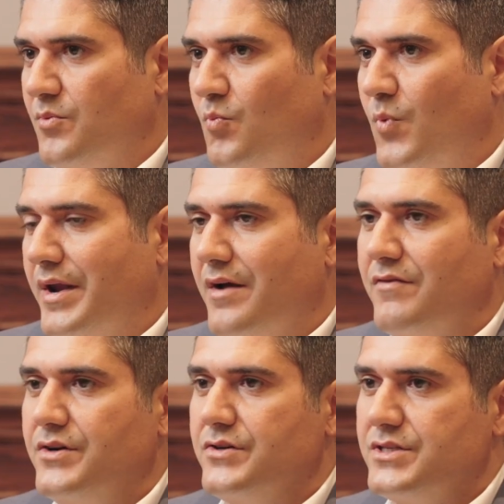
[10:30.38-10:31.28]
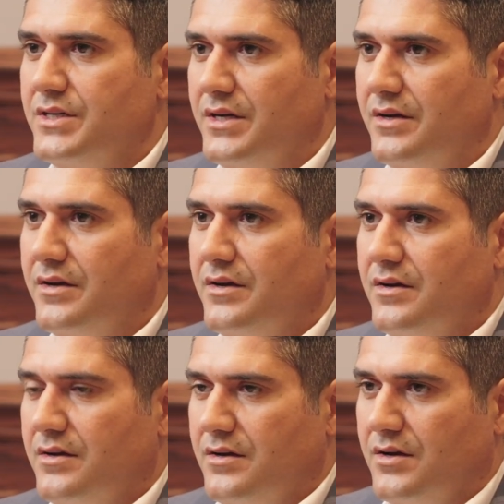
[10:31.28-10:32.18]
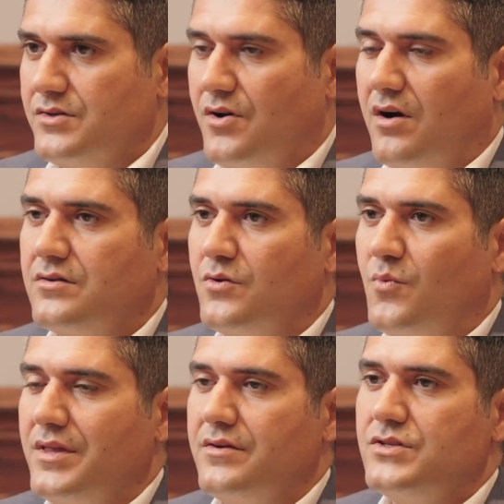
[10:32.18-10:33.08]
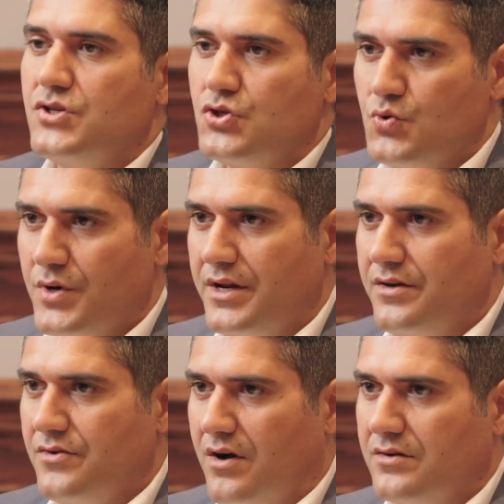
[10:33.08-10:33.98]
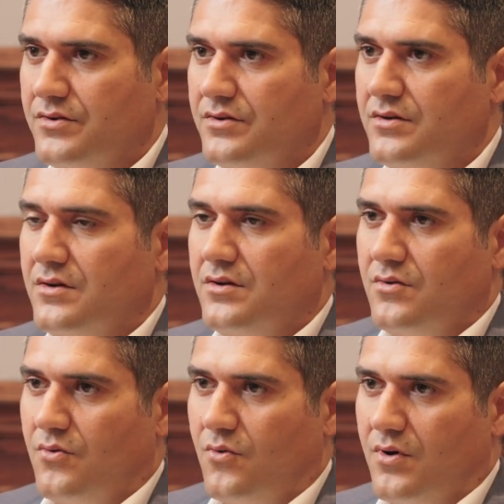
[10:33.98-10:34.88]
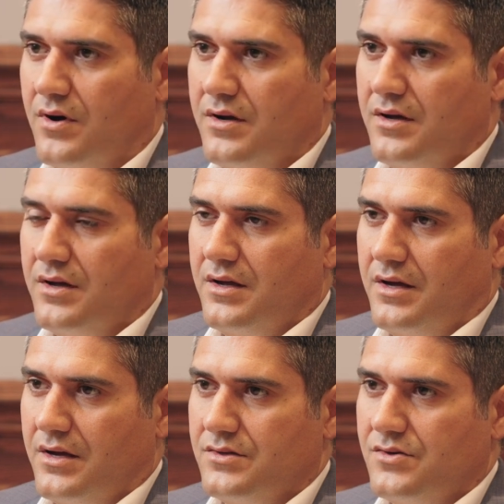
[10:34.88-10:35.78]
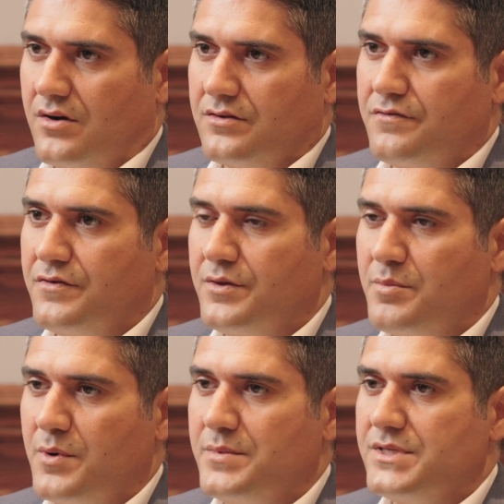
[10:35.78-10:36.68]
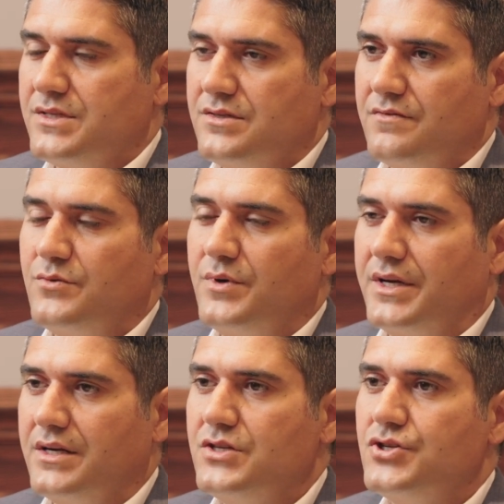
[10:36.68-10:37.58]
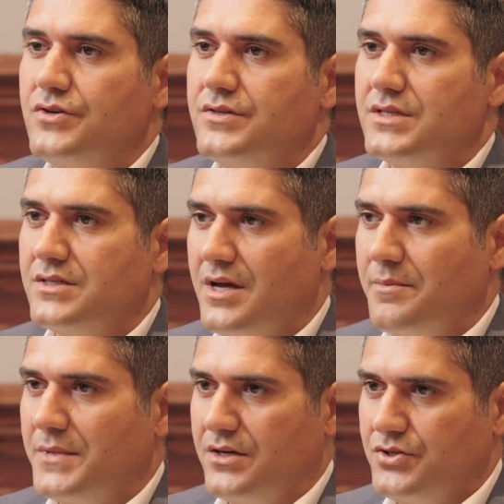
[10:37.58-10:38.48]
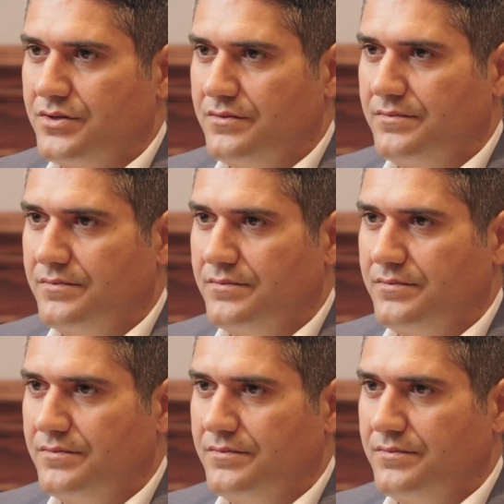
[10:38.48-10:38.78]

whenever you're seeing a doctor, whether it's a treating doctor or a doctor for the purposes of doing an insurance examination.